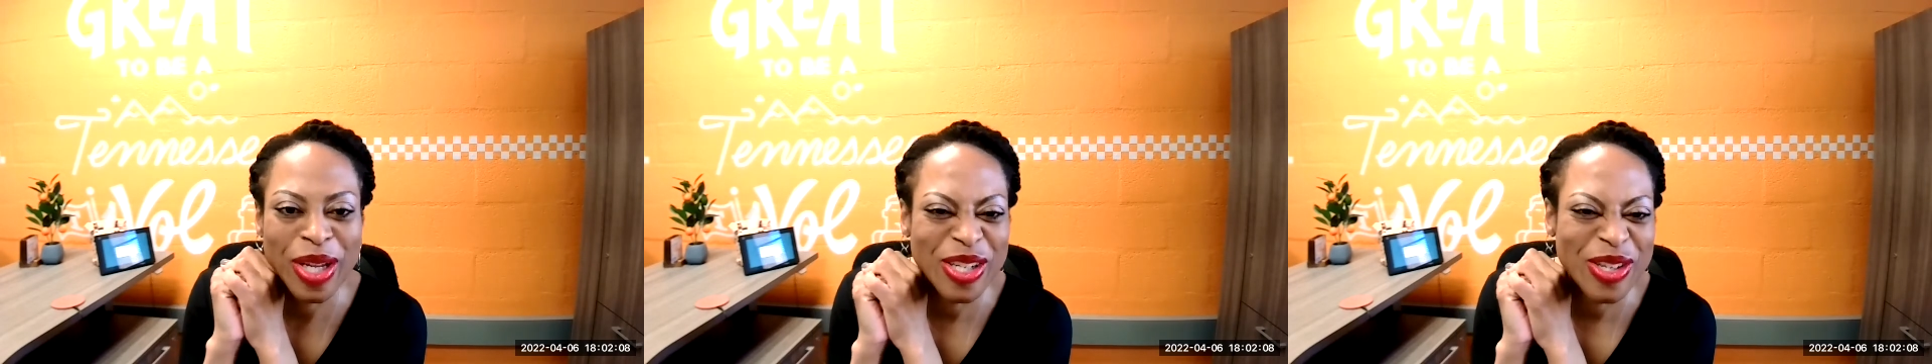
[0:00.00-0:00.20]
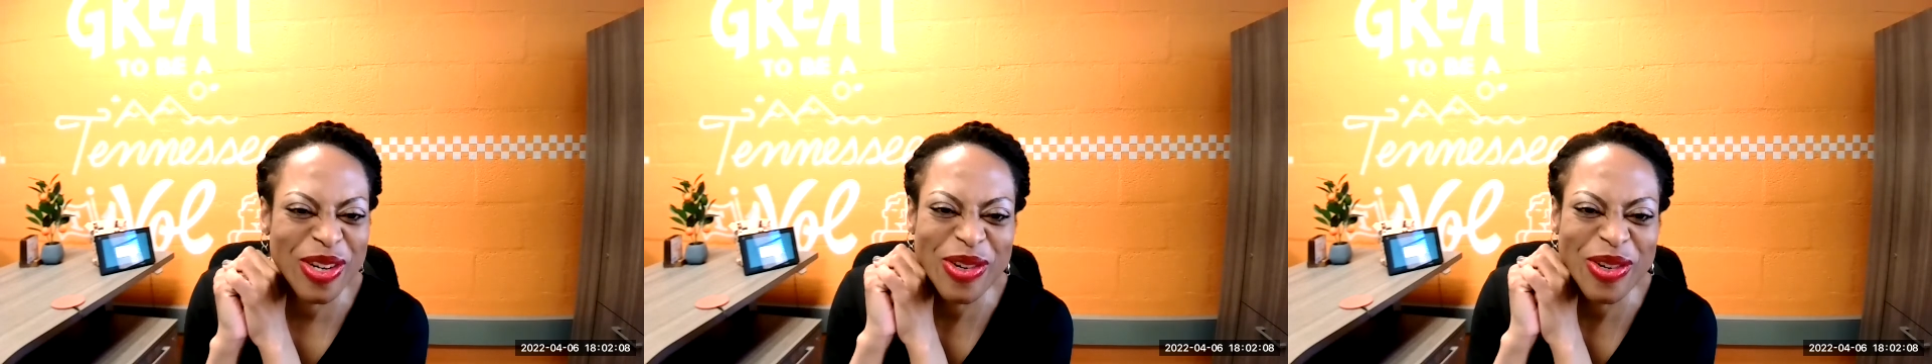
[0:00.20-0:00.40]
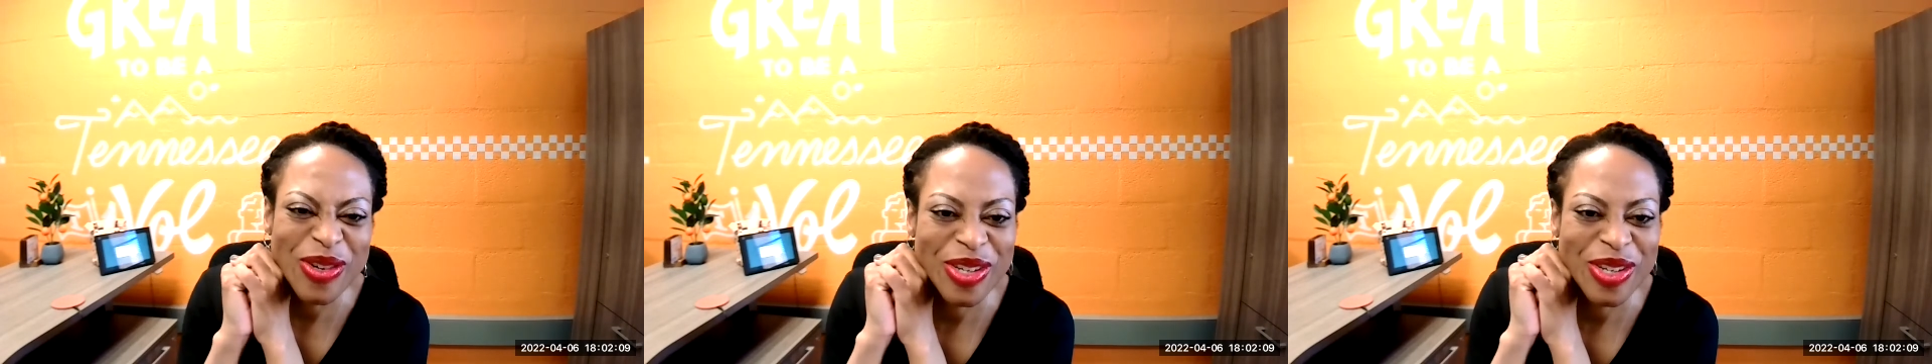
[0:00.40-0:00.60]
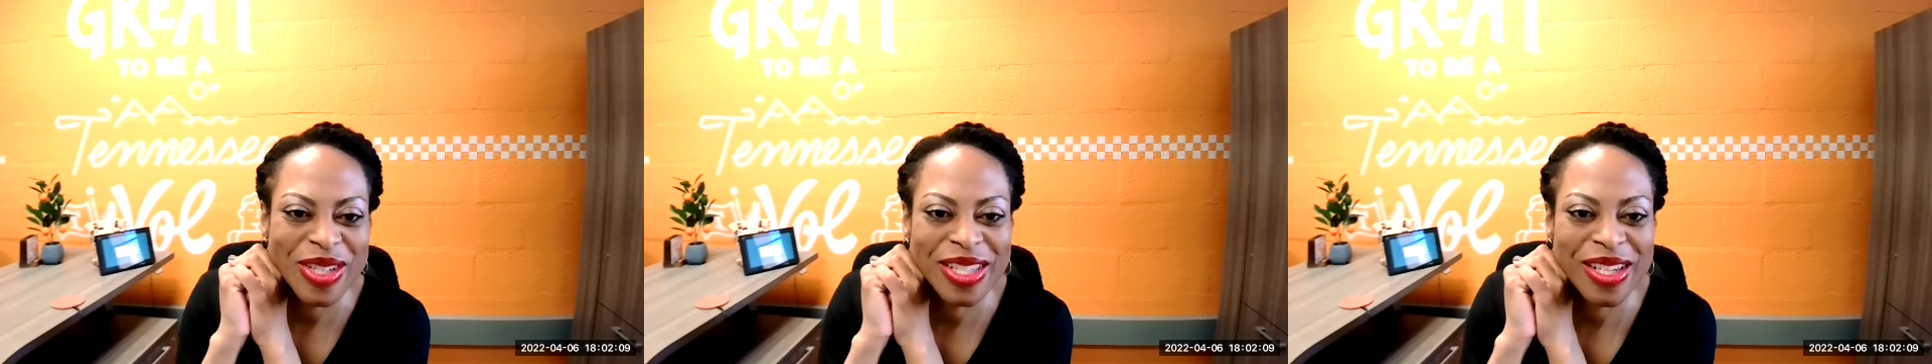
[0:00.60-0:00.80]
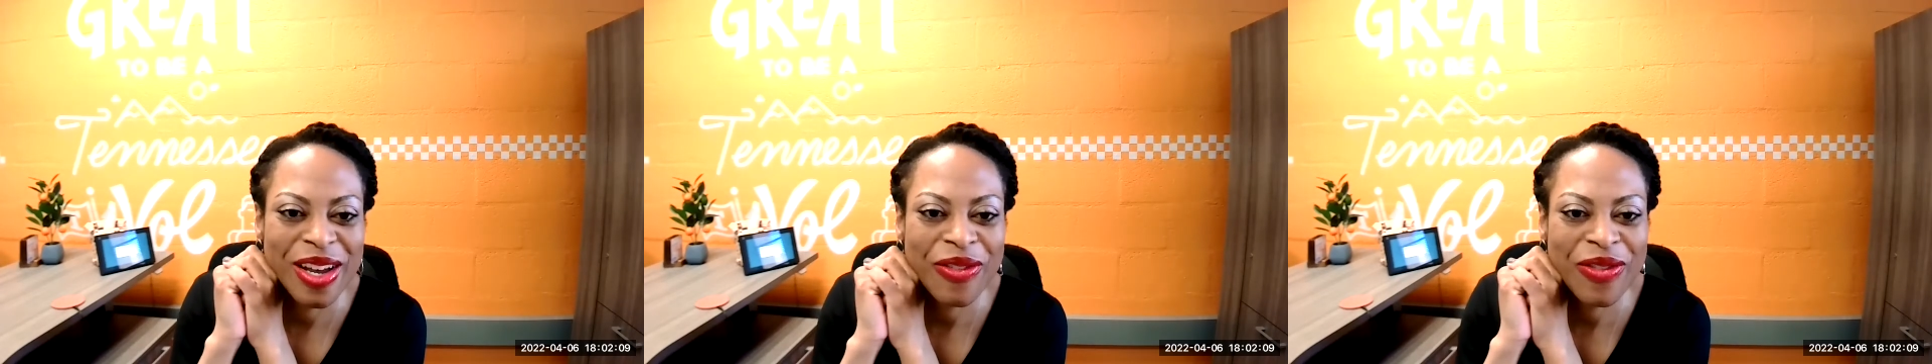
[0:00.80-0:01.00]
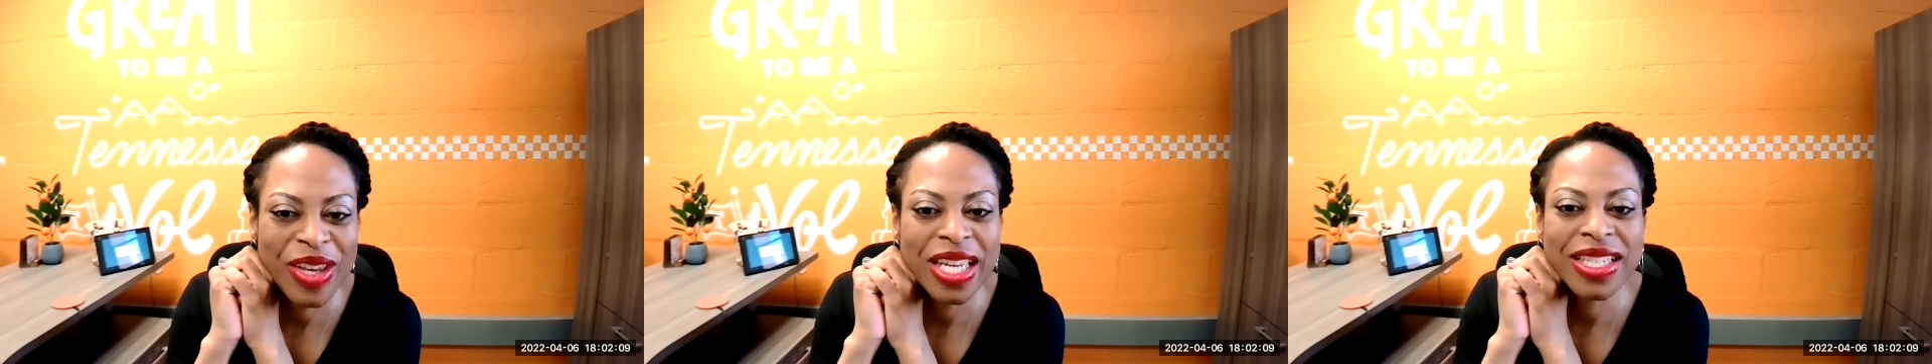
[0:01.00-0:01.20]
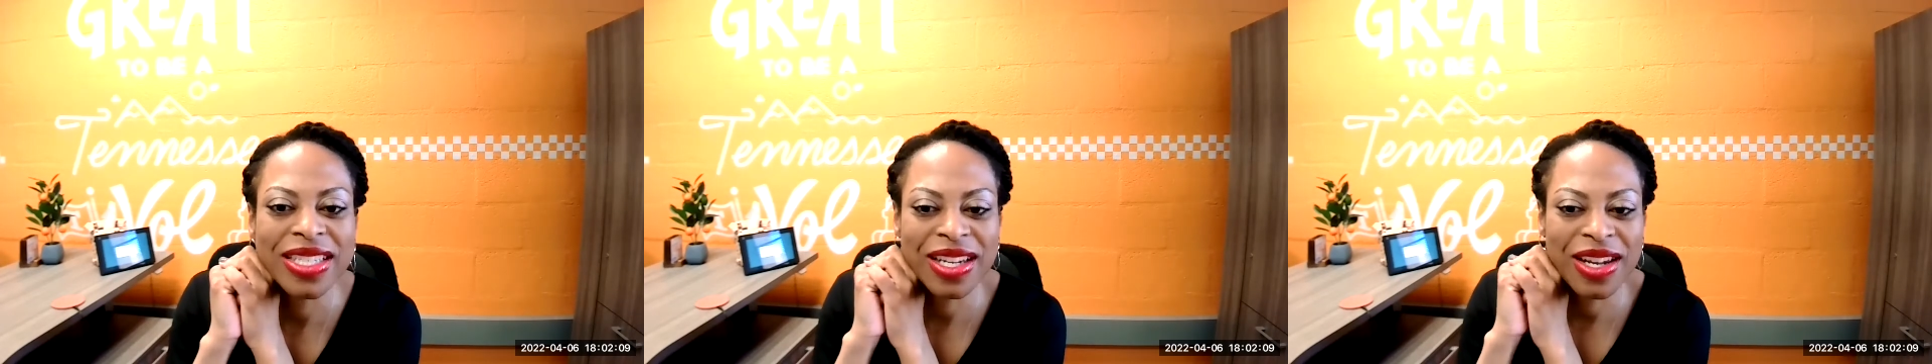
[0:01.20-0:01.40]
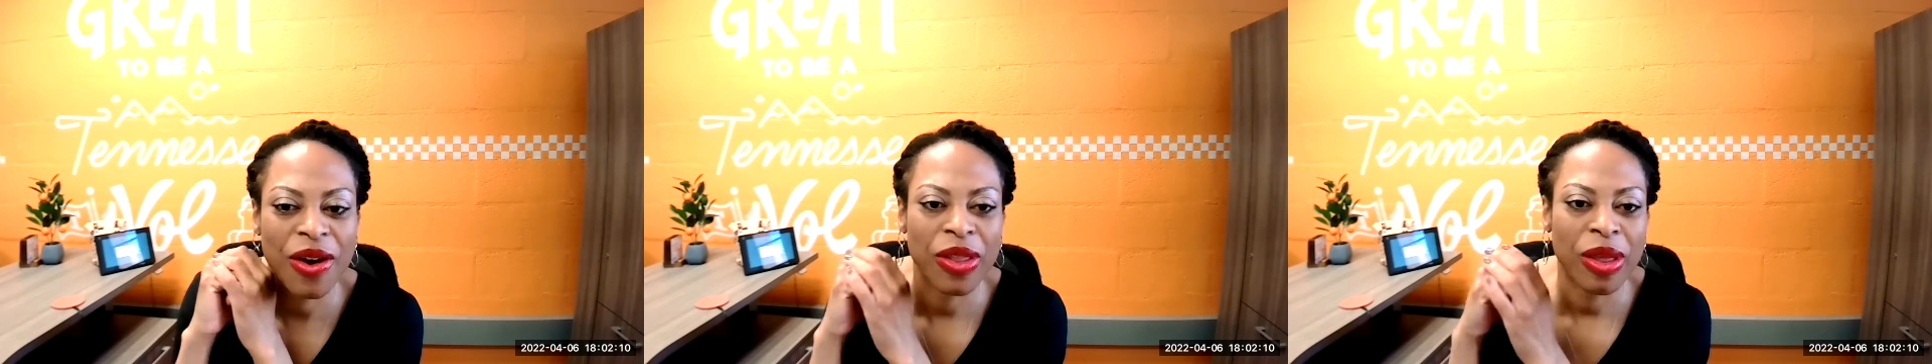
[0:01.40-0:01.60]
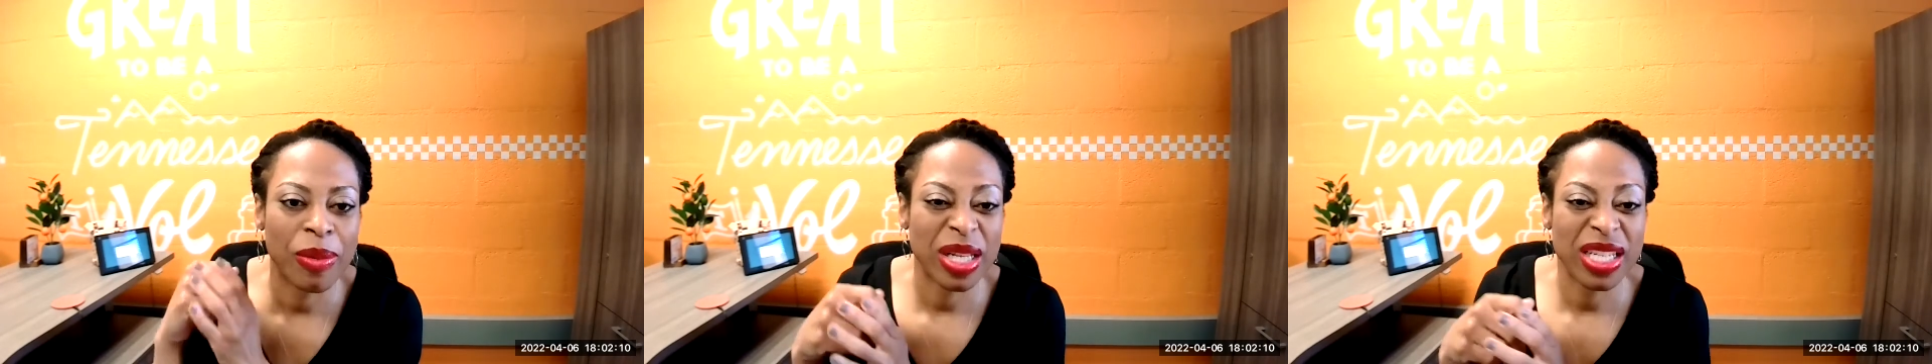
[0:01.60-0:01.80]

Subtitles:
introduce yourself and get to know them,